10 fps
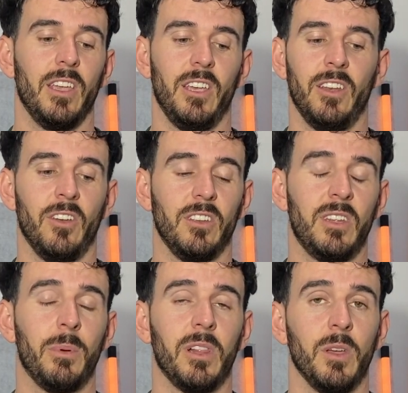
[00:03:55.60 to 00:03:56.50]

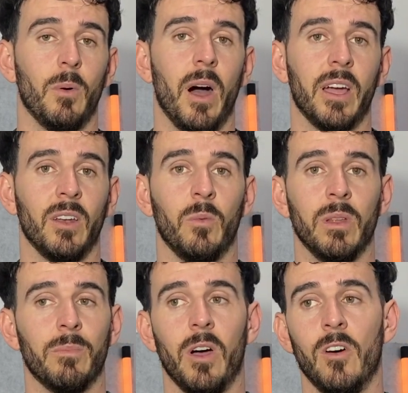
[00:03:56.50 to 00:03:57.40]
typically you are going to
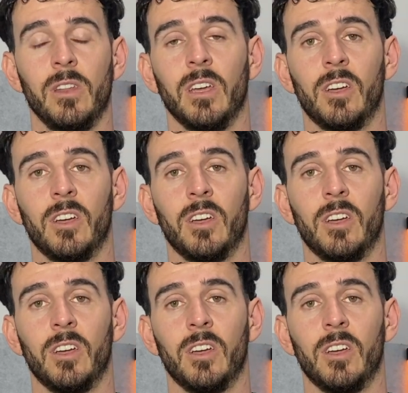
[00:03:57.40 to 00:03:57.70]
win by only